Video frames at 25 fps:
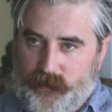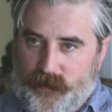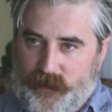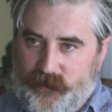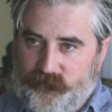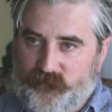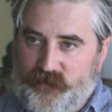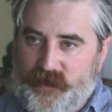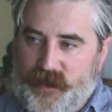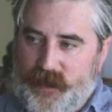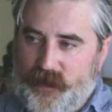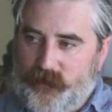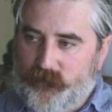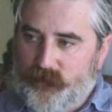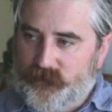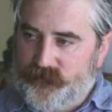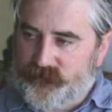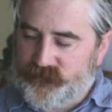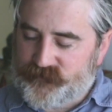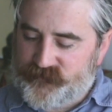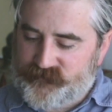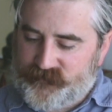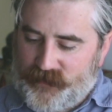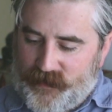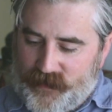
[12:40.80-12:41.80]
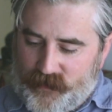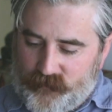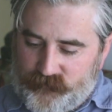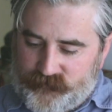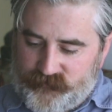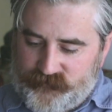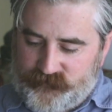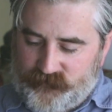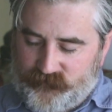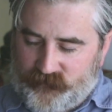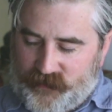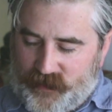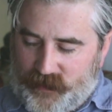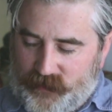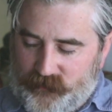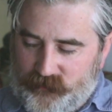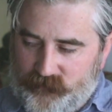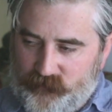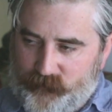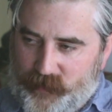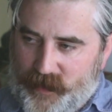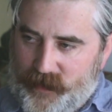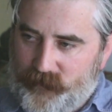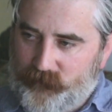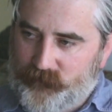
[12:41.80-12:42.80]
every hour, there's thousands of
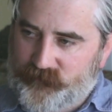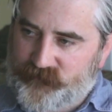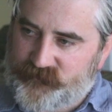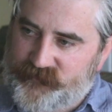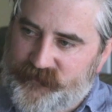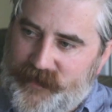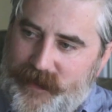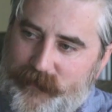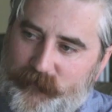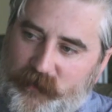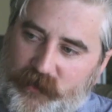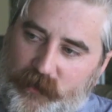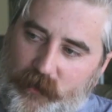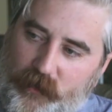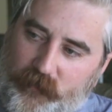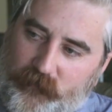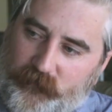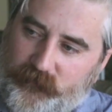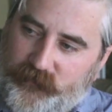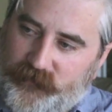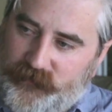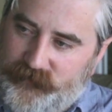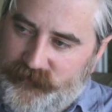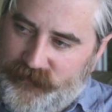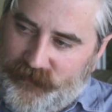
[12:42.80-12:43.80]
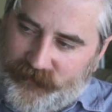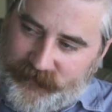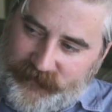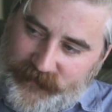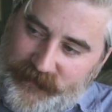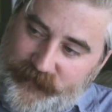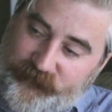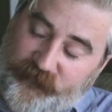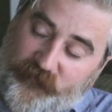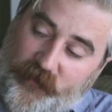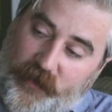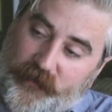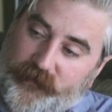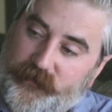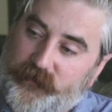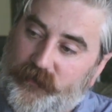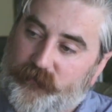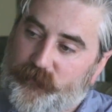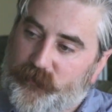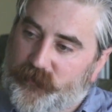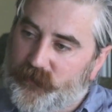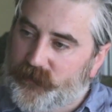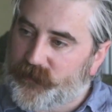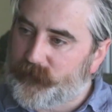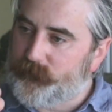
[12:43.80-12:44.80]
KU-powered salmon over, like, leapfrogging your
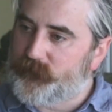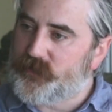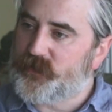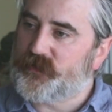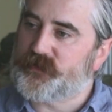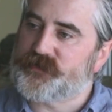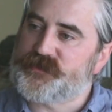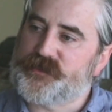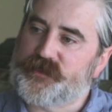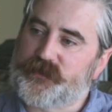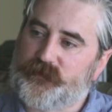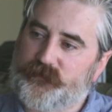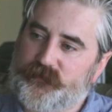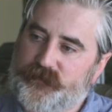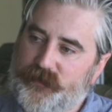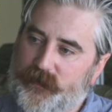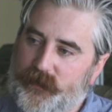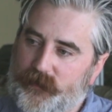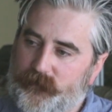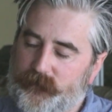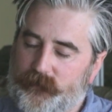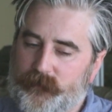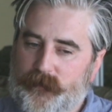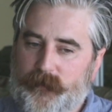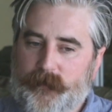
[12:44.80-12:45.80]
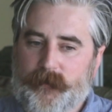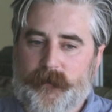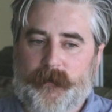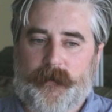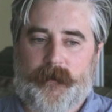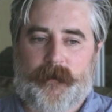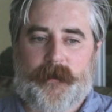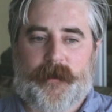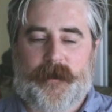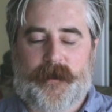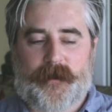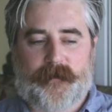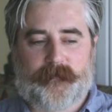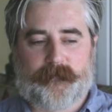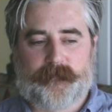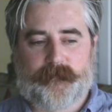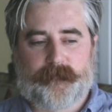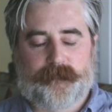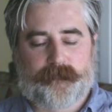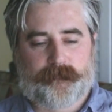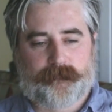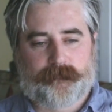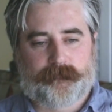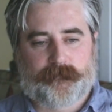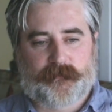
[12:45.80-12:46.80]
book and pushing you down. And
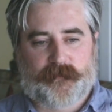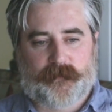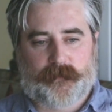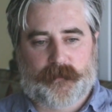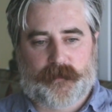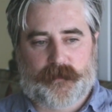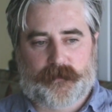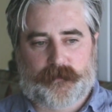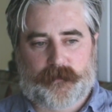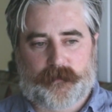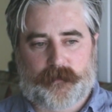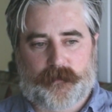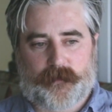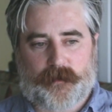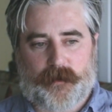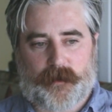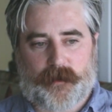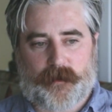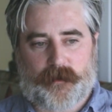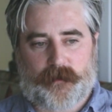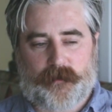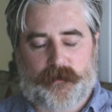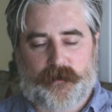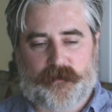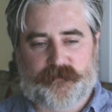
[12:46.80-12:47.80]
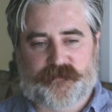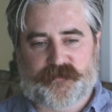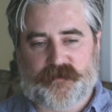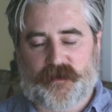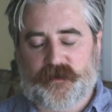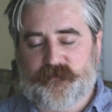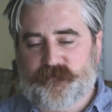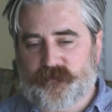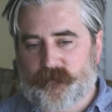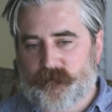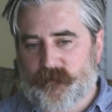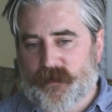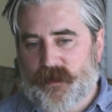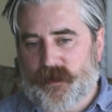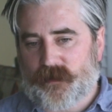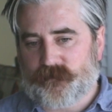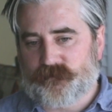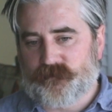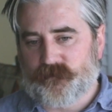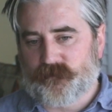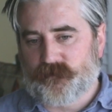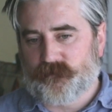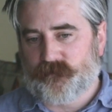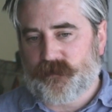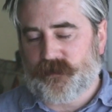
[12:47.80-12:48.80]
aside from that,
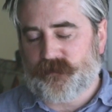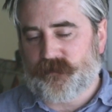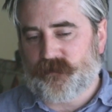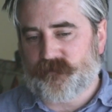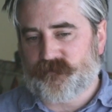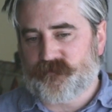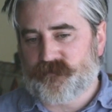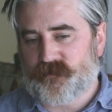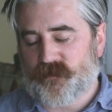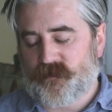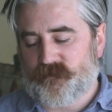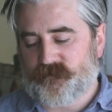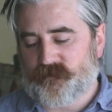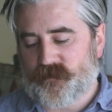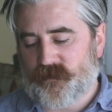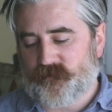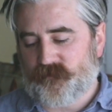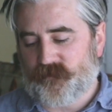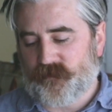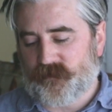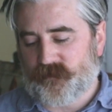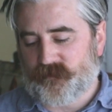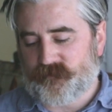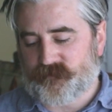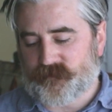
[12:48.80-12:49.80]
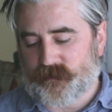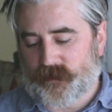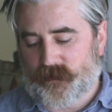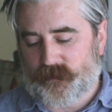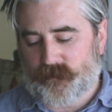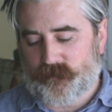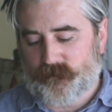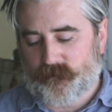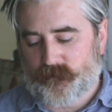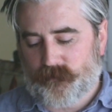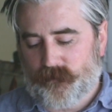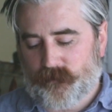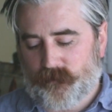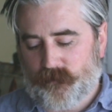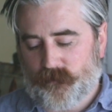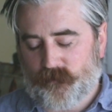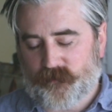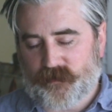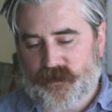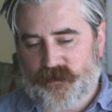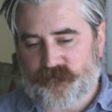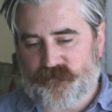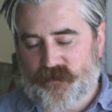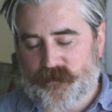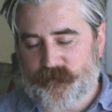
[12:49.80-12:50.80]
the other way that it's changed everything is that,
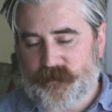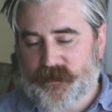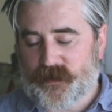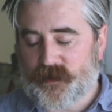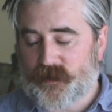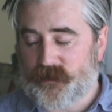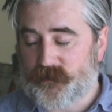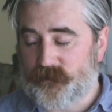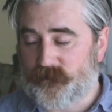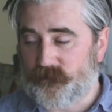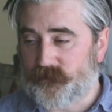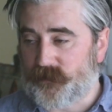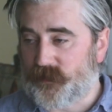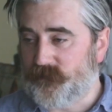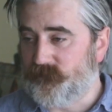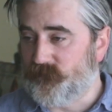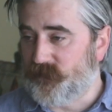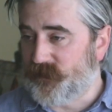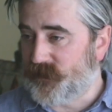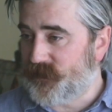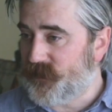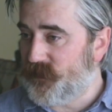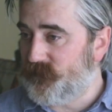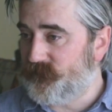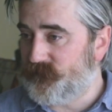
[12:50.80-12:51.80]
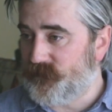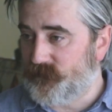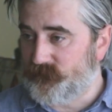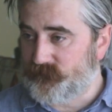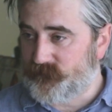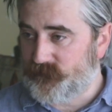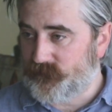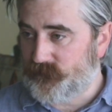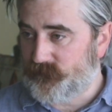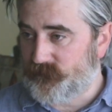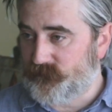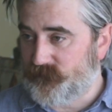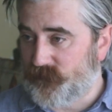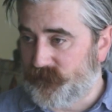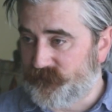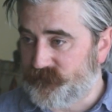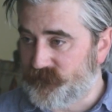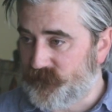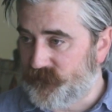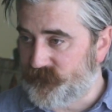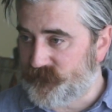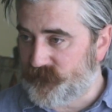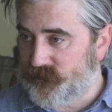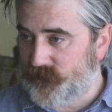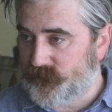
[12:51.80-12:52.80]
okay, if I'm in KU and I run a countdown deal,
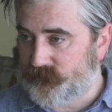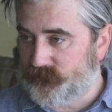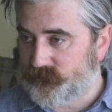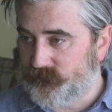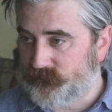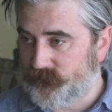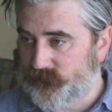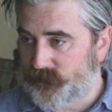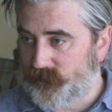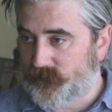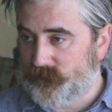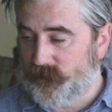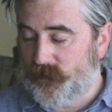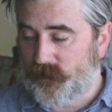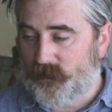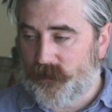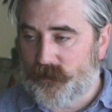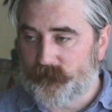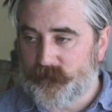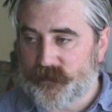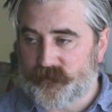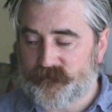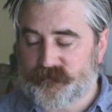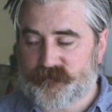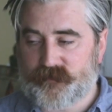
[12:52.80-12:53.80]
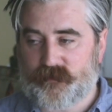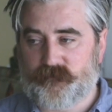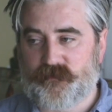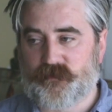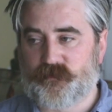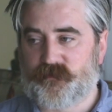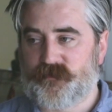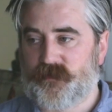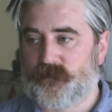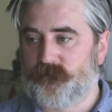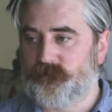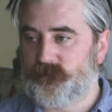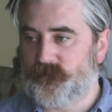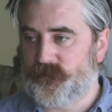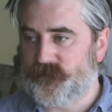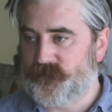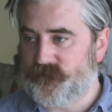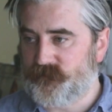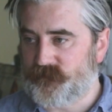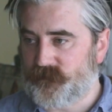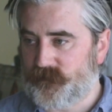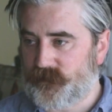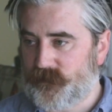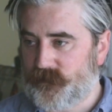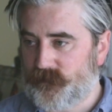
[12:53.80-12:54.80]
99¢, right? I'm getting 70%
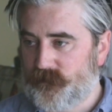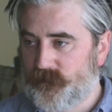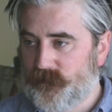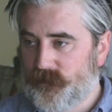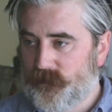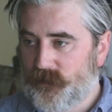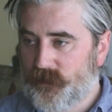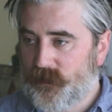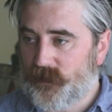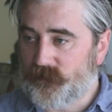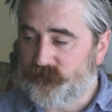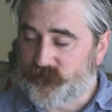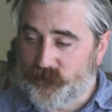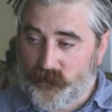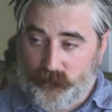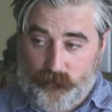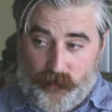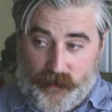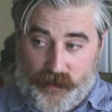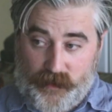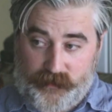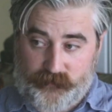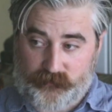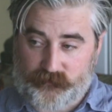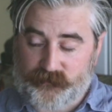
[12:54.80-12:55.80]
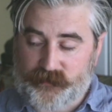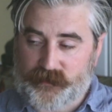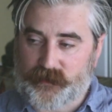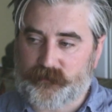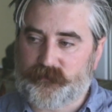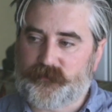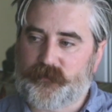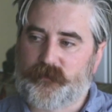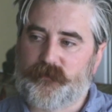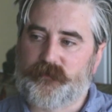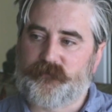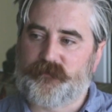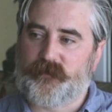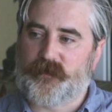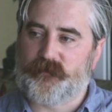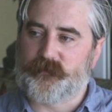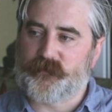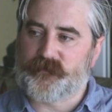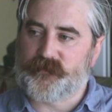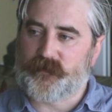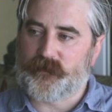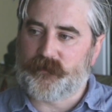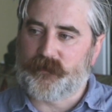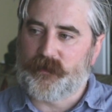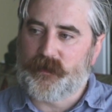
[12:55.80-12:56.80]
royalties on that. And if you're wide, you're only getting
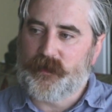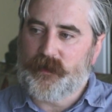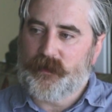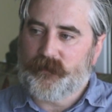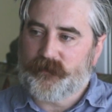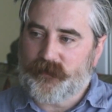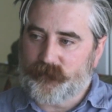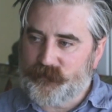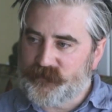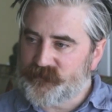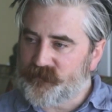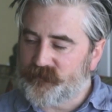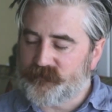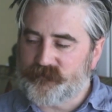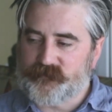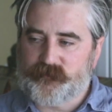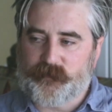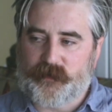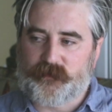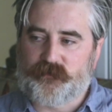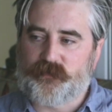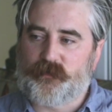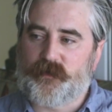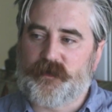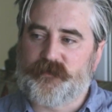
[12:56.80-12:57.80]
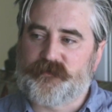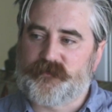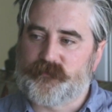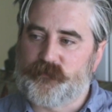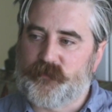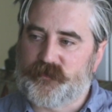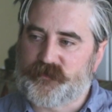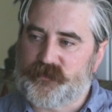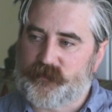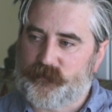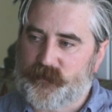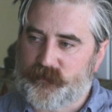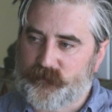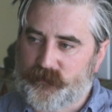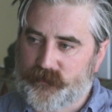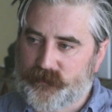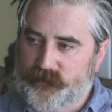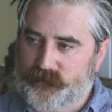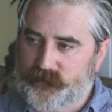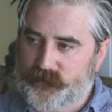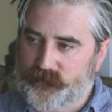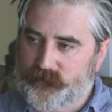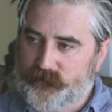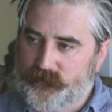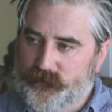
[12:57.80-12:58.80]
35%. That means I can spend twice as much on my
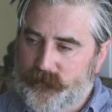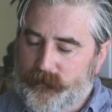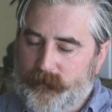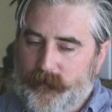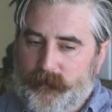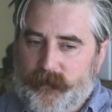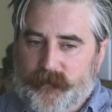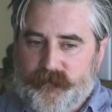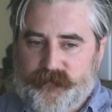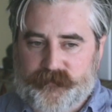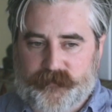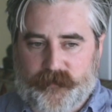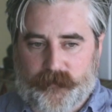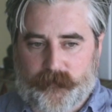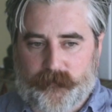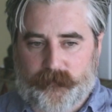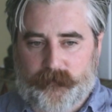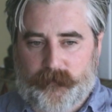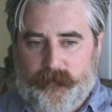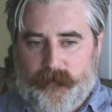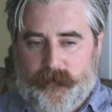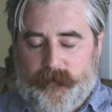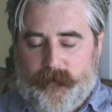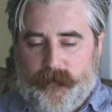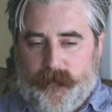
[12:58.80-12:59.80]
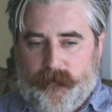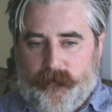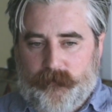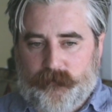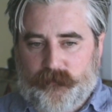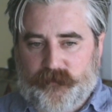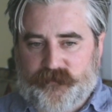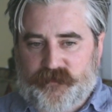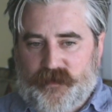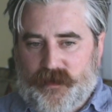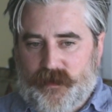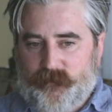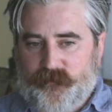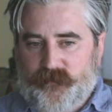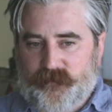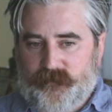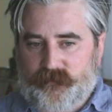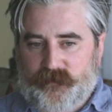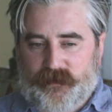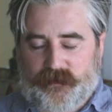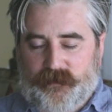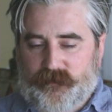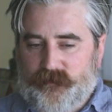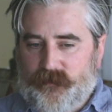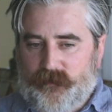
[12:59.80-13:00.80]
marketing. So what's
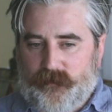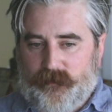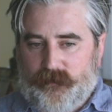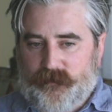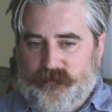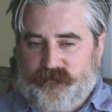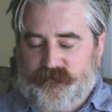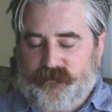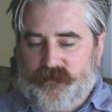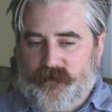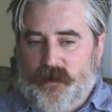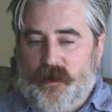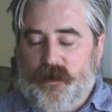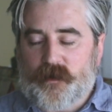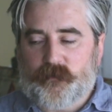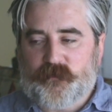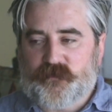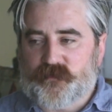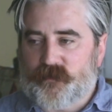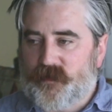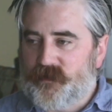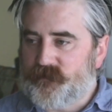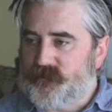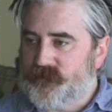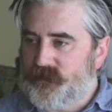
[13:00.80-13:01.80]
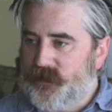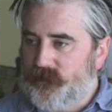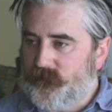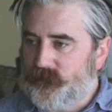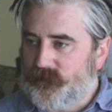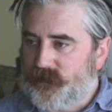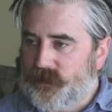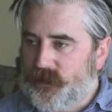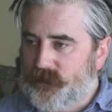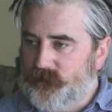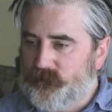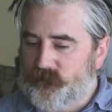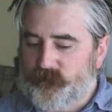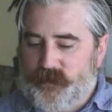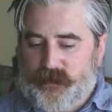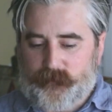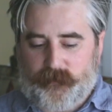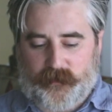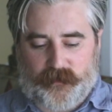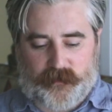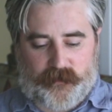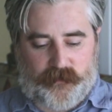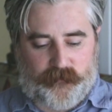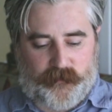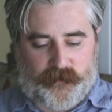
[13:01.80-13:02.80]
happened, it's an arms race now in KU.
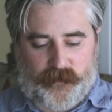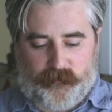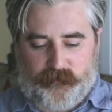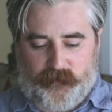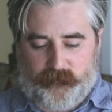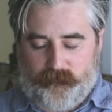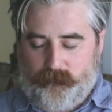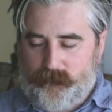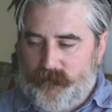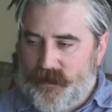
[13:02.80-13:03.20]
People are coming up with